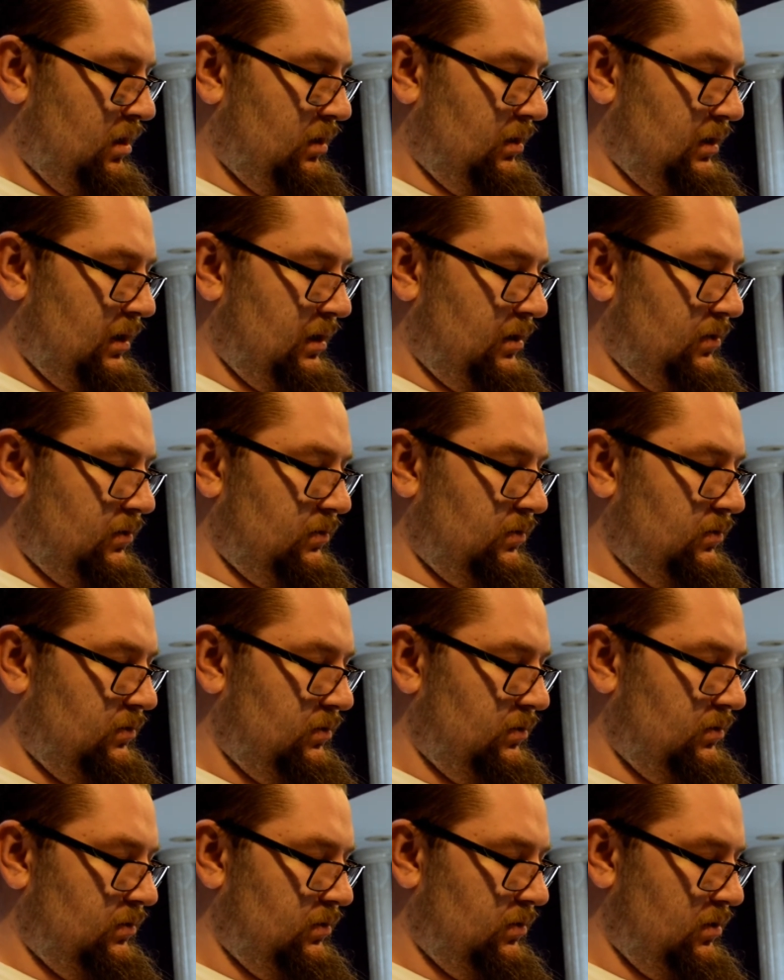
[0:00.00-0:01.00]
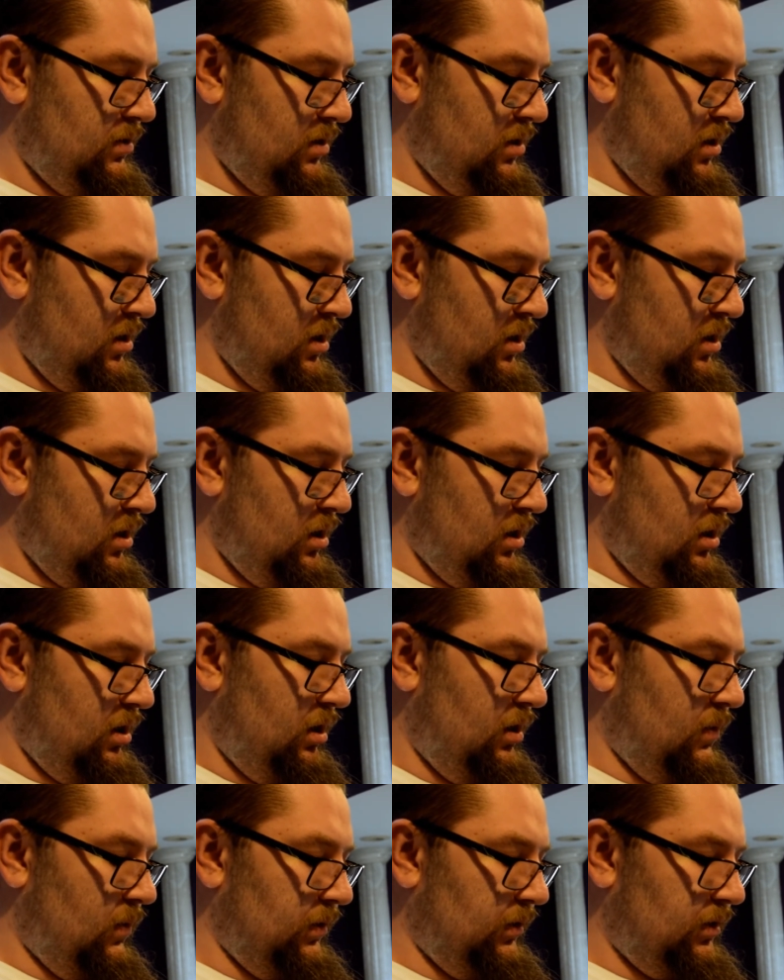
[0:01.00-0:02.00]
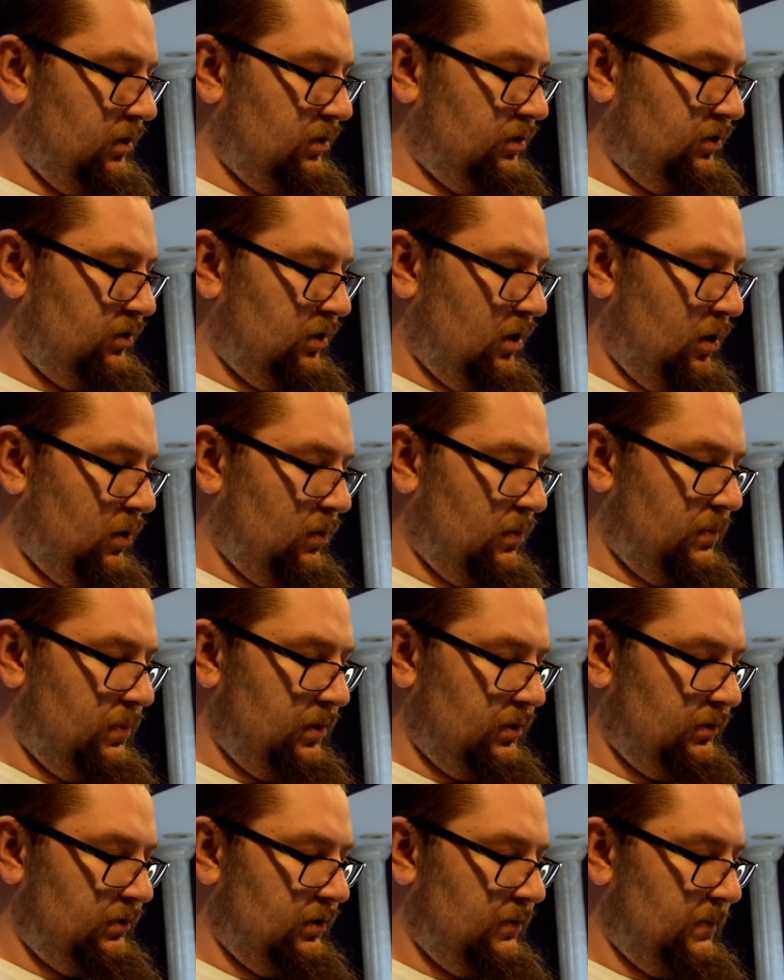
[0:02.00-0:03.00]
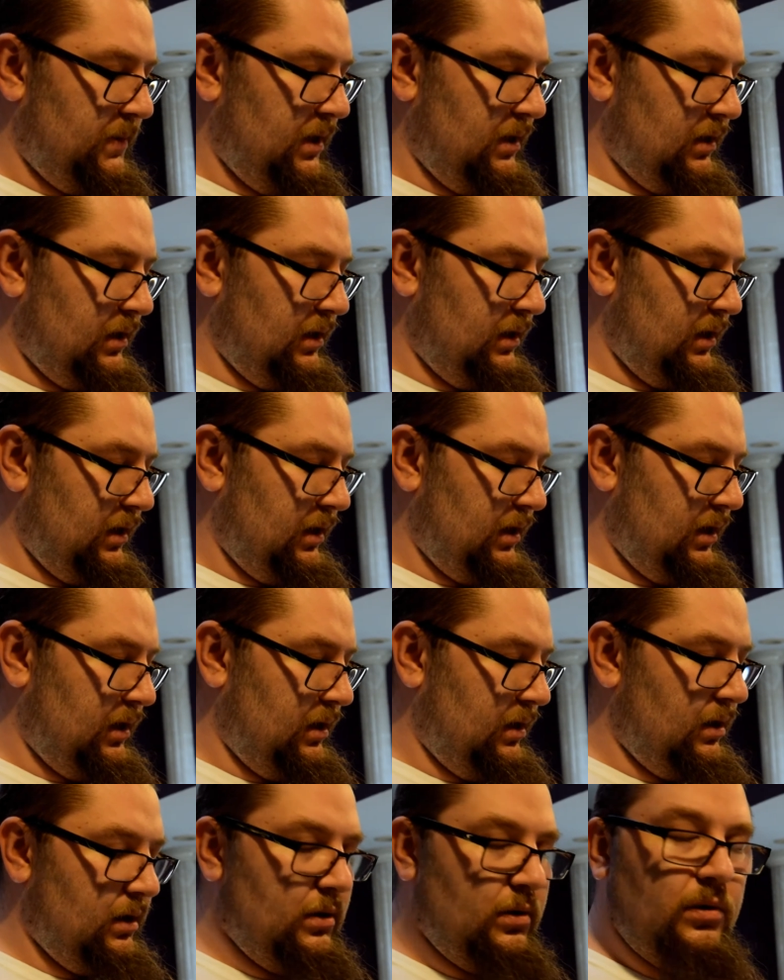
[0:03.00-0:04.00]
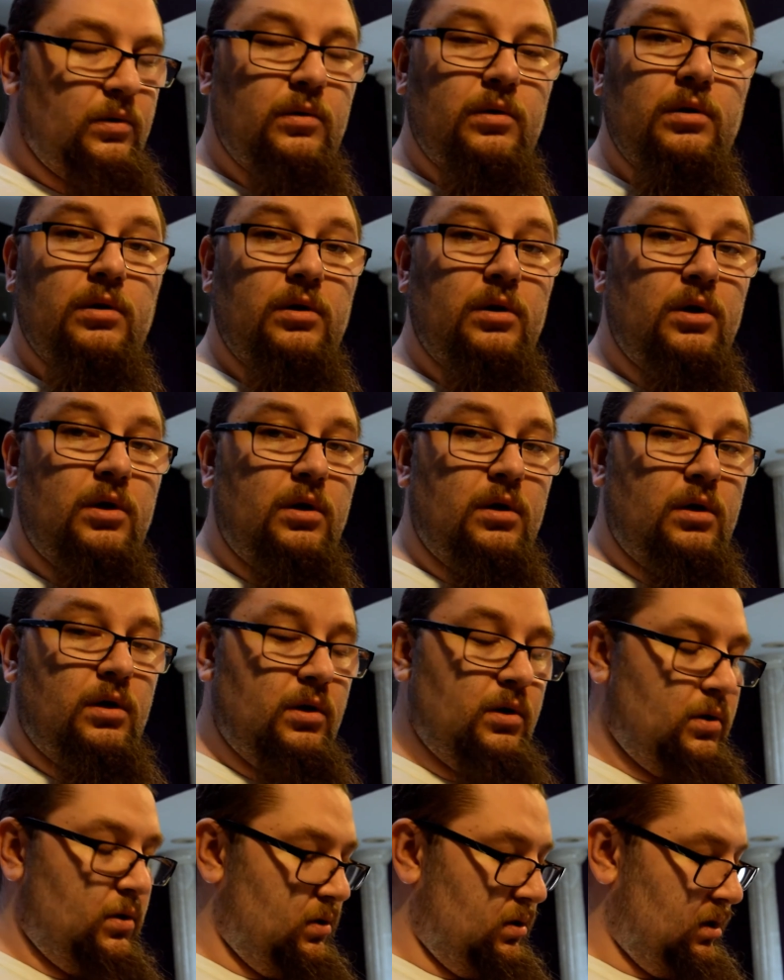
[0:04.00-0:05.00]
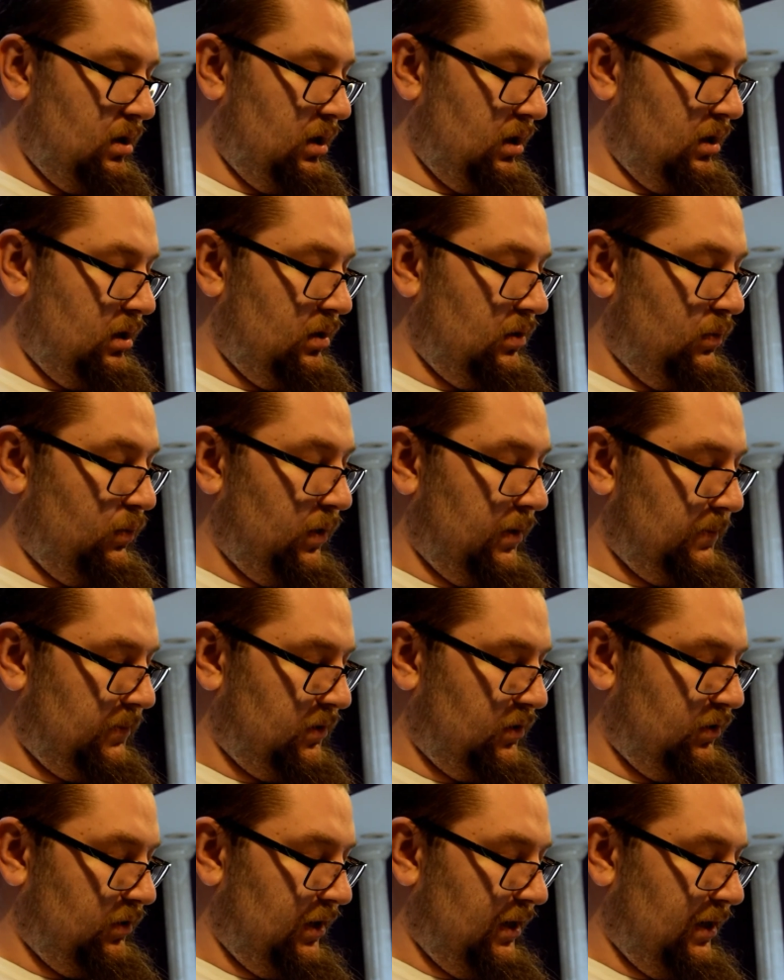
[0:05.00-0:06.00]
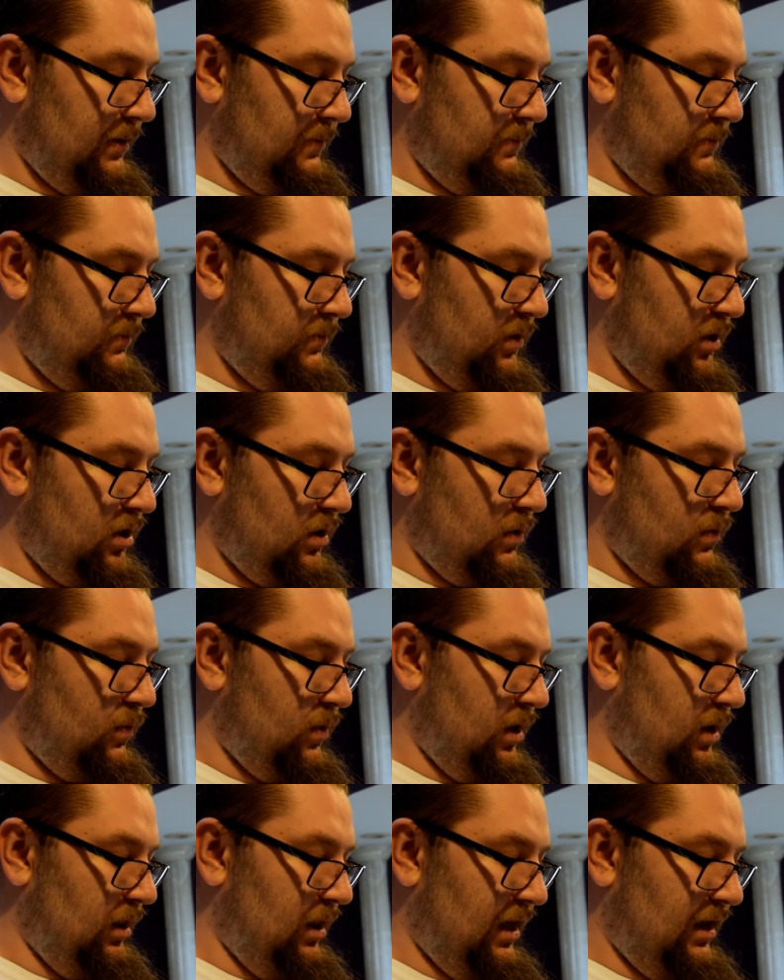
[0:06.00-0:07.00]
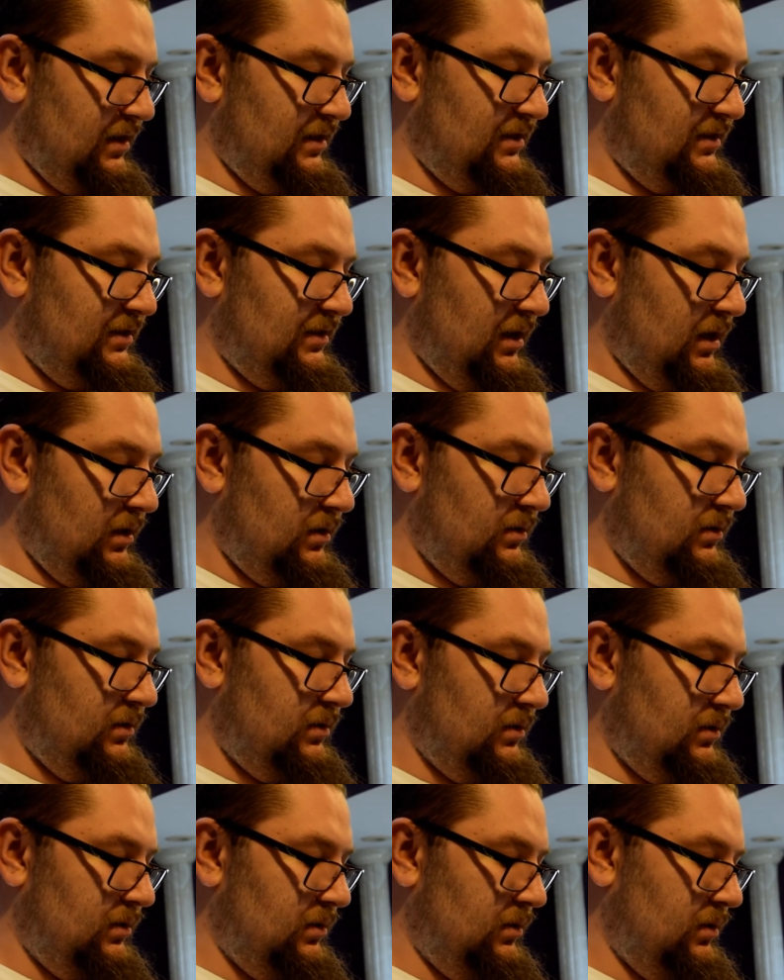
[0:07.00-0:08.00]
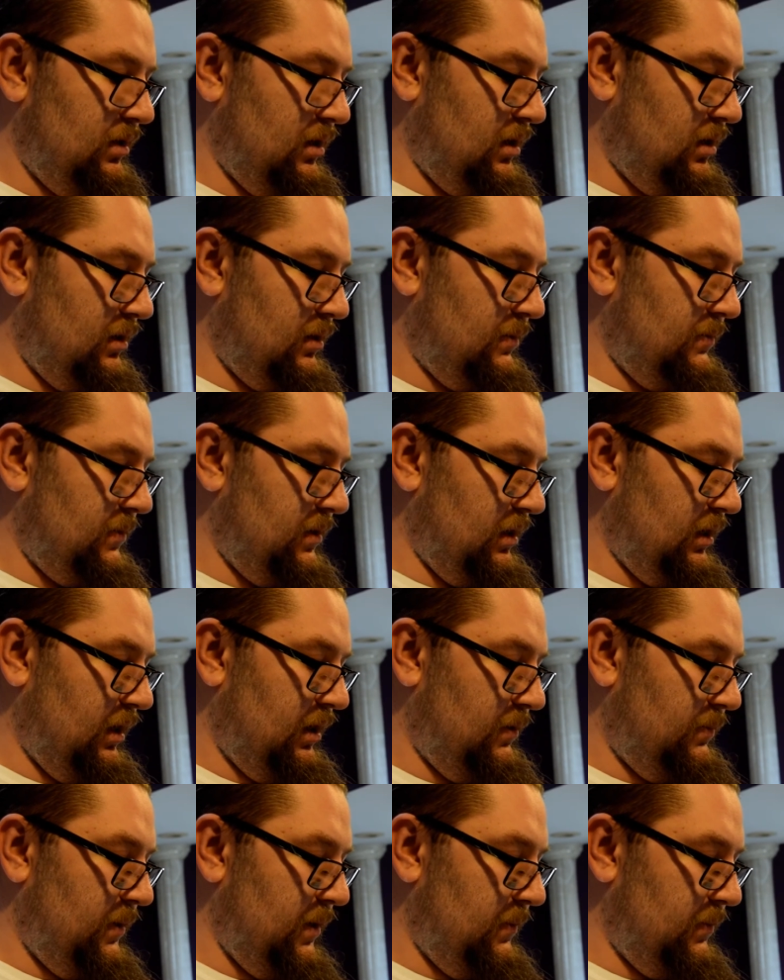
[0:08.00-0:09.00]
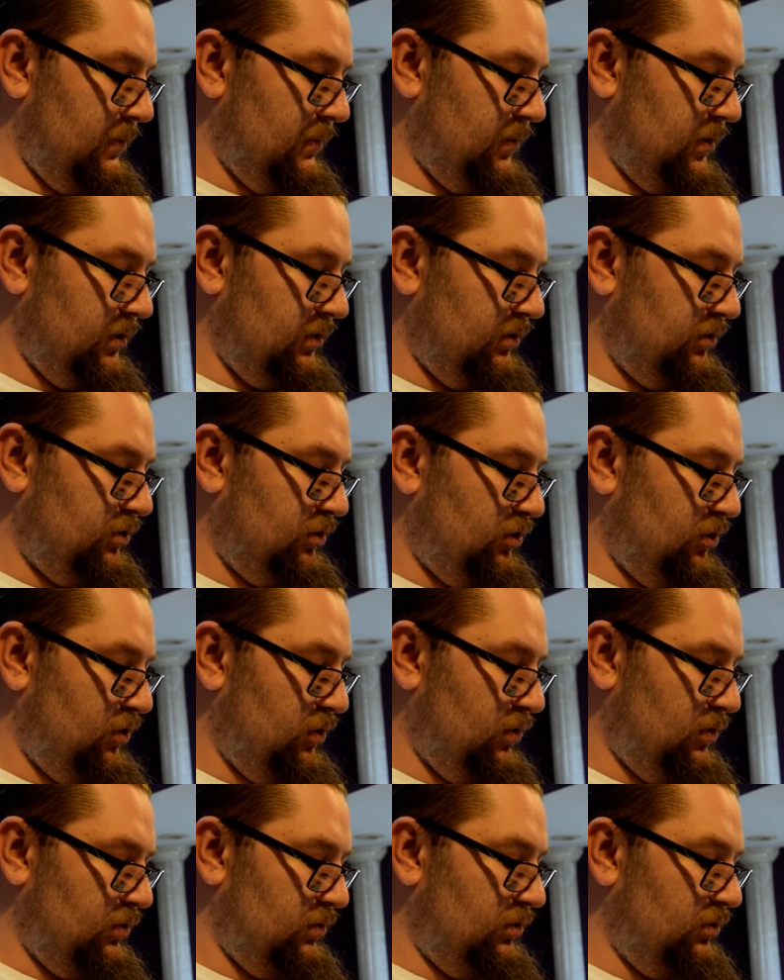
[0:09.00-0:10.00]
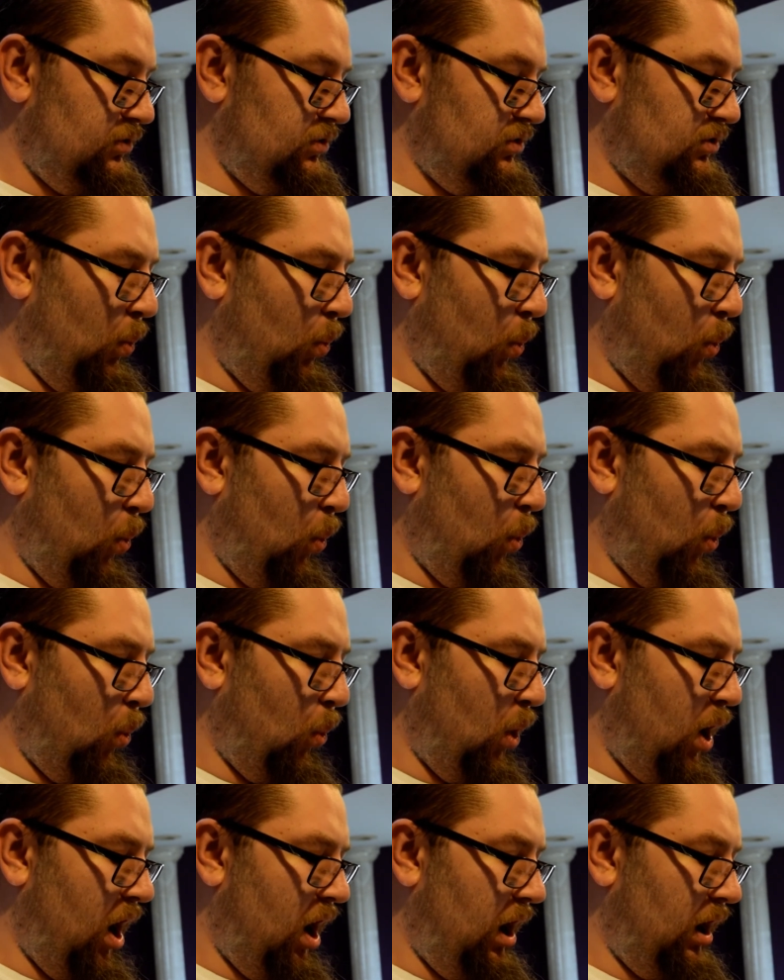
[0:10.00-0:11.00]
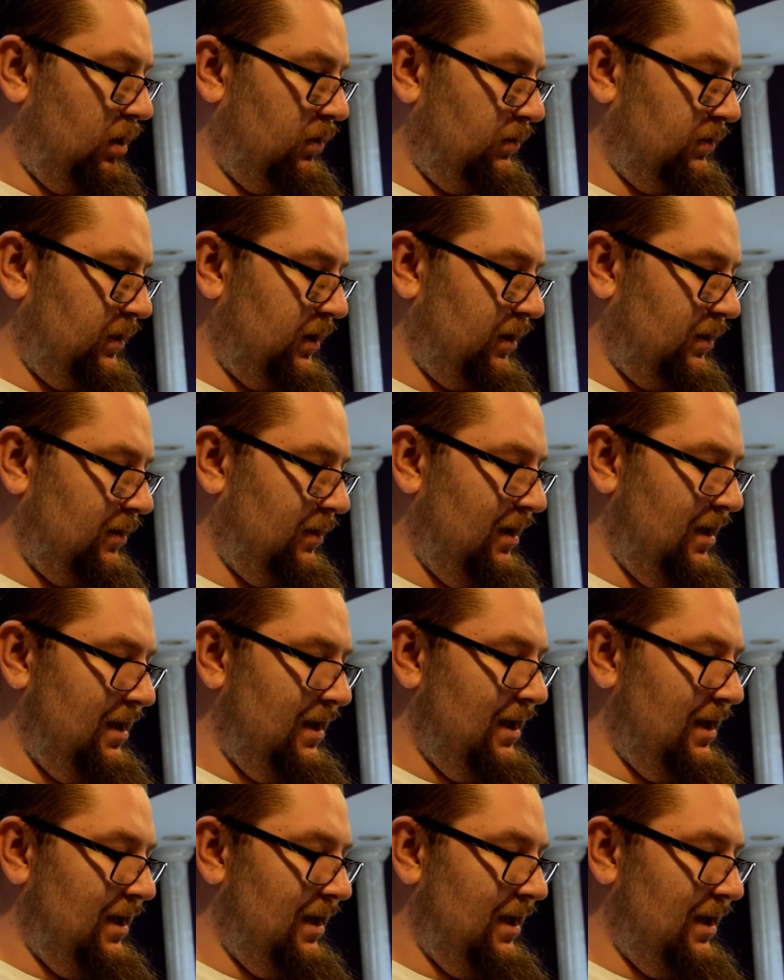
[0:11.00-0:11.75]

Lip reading: Now, you want the soap to be like a whipped cream. You don't want a lot of suds. A lot of people put too water in there.